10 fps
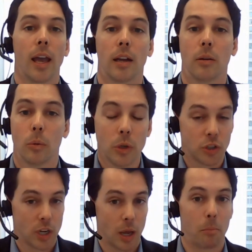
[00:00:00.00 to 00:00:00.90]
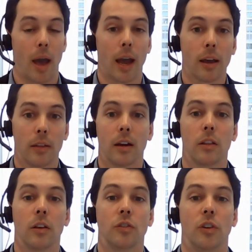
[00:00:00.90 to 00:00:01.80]
And when we step back at the end of
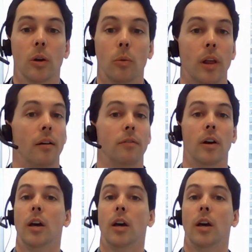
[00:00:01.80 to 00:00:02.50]
this year, we'll have